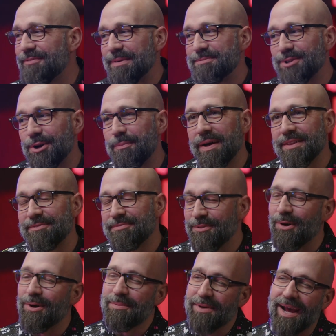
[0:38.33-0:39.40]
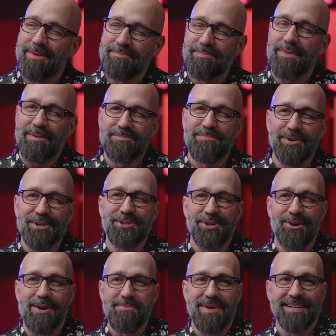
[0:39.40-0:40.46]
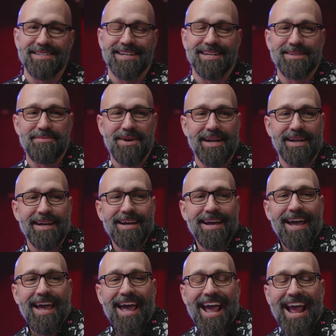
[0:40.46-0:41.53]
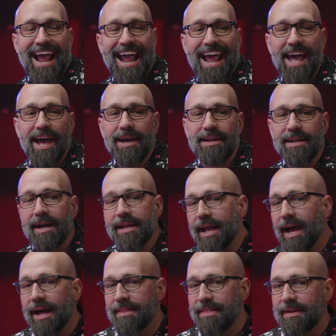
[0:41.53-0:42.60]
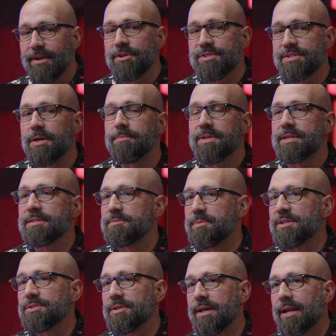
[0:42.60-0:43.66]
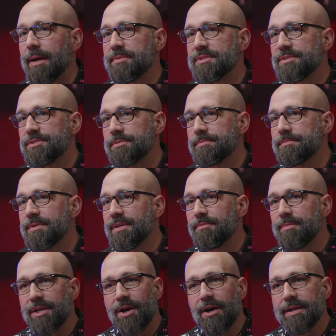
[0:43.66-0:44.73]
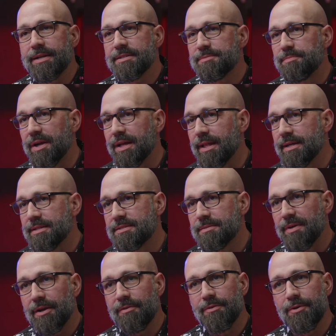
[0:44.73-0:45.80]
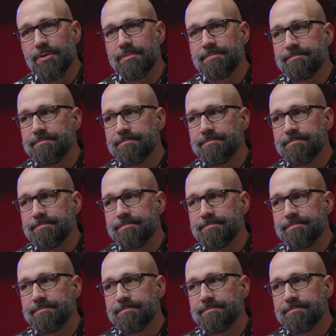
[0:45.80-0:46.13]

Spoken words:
if I'm dope on the floor, but I'm pretty sure I'm magic on the mic. And yeah, there's something special that happens. You give me an audience, bright lights, a microphone.